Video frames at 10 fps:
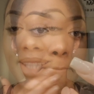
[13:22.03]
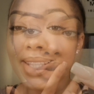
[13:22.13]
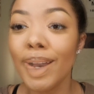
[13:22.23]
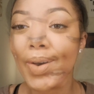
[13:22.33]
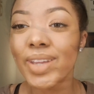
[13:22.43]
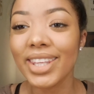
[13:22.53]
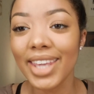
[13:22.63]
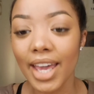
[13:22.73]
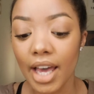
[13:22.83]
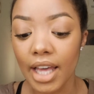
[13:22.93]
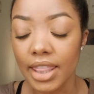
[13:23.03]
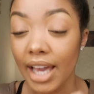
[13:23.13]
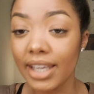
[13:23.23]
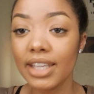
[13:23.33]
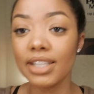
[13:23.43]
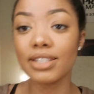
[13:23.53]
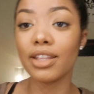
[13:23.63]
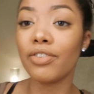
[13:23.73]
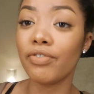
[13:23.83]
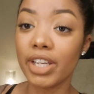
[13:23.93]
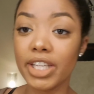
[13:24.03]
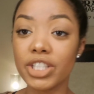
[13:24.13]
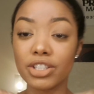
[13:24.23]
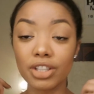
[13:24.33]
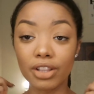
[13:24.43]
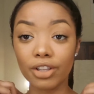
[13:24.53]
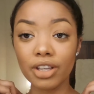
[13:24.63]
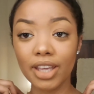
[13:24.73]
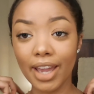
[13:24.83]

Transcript: So yeah, that is the finished look.